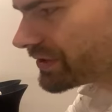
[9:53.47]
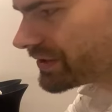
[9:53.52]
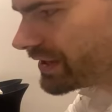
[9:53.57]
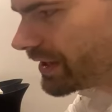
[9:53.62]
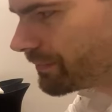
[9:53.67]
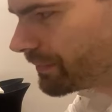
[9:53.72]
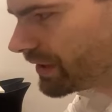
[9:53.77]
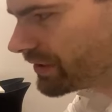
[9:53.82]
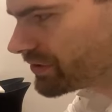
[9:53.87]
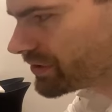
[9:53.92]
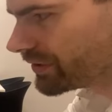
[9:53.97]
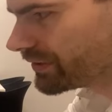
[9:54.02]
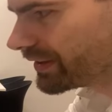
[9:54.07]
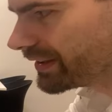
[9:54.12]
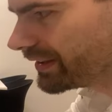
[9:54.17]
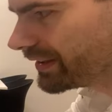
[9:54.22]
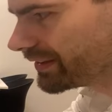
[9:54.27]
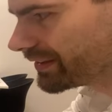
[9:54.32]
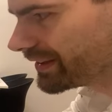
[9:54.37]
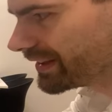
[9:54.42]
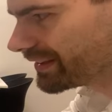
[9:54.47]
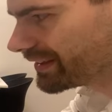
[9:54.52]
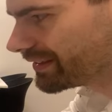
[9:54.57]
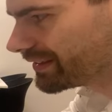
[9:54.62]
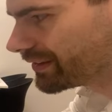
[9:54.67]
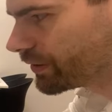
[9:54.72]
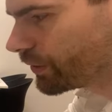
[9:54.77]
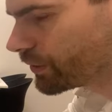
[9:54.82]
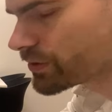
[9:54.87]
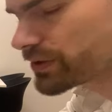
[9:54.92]
as I mentioned, is that
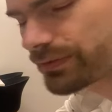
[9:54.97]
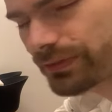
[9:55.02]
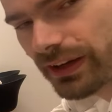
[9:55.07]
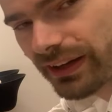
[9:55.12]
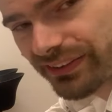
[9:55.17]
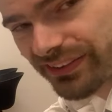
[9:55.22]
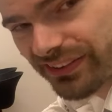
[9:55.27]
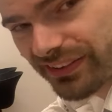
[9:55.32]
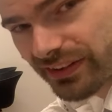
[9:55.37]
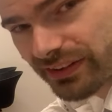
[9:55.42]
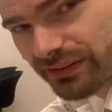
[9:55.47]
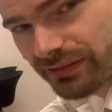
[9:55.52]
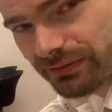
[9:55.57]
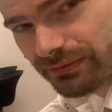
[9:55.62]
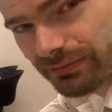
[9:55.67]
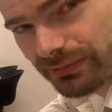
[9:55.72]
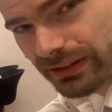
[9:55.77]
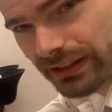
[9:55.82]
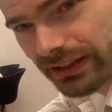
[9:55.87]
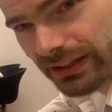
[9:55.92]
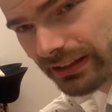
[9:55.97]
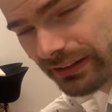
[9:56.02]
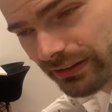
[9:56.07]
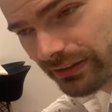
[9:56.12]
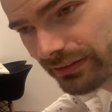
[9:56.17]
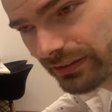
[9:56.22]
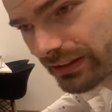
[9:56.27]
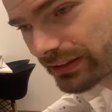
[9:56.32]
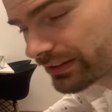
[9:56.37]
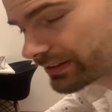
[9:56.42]
it goes faster. like
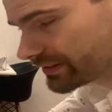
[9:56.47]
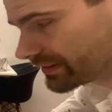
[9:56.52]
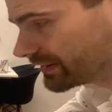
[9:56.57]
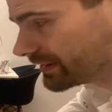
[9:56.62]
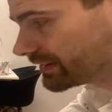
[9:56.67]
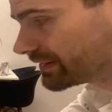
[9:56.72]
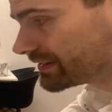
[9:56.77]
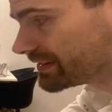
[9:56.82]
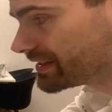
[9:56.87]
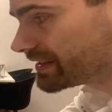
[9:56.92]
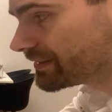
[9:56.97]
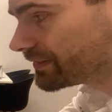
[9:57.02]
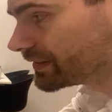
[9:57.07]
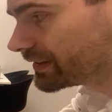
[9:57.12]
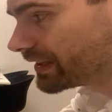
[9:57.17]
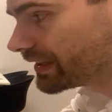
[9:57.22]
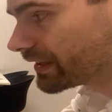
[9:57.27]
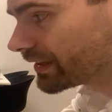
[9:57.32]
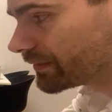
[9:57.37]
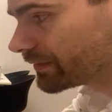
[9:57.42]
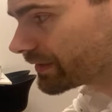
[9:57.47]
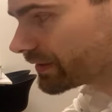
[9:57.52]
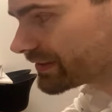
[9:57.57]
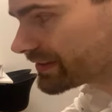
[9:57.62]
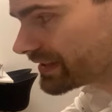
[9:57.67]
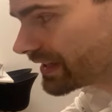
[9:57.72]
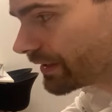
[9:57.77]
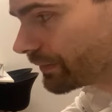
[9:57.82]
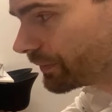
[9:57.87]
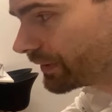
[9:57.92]
it's delivered the
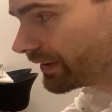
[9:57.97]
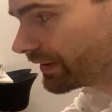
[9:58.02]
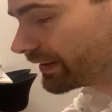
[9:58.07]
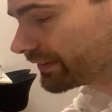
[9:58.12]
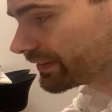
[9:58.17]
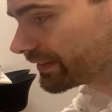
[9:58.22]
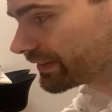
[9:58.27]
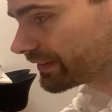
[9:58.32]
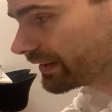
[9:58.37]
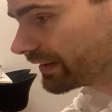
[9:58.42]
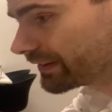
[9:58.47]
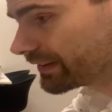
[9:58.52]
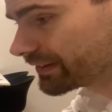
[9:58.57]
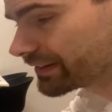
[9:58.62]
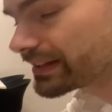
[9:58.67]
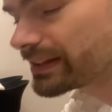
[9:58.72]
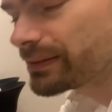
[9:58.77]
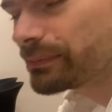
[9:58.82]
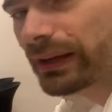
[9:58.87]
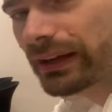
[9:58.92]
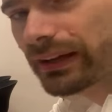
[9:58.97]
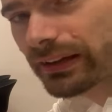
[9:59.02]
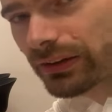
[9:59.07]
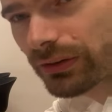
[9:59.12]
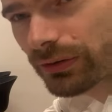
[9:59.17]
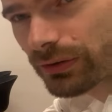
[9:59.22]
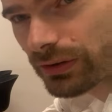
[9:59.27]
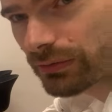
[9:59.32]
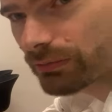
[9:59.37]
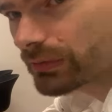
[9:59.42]
same way as email
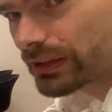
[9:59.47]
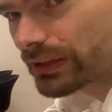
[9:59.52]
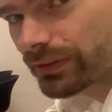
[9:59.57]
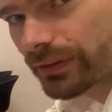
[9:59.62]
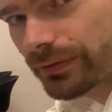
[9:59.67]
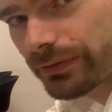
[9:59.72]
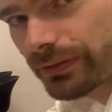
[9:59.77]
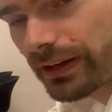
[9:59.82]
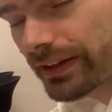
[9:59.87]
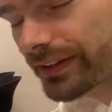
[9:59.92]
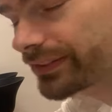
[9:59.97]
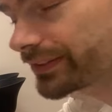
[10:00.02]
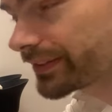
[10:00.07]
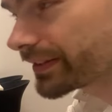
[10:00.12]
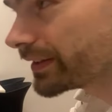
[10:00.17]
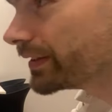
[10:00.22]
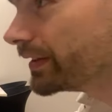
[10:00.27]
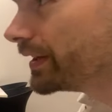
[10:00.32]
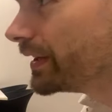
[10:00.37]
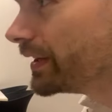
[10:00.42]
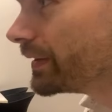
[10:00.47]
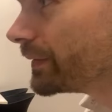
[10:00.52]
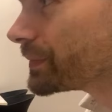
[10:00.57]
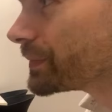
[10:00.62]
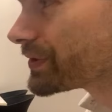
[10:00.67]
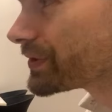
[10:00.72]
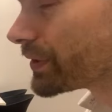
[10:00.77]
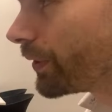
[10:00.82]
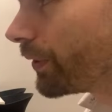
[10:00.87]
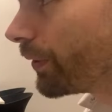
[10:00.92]
or even faster.
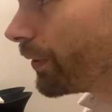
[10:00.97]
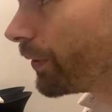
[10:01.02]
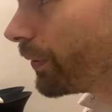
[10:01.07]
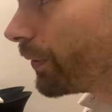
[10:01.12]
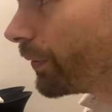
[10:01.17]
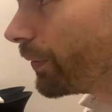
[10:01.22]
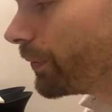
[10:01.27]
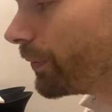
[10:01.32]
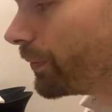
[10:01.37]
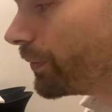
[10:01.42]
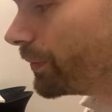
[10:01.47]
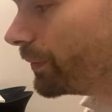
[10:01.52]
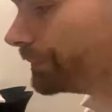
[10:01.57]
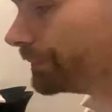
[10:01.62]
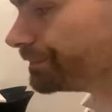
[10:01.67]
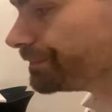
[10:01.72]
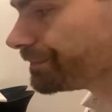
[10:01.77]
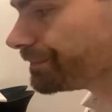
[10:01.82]
So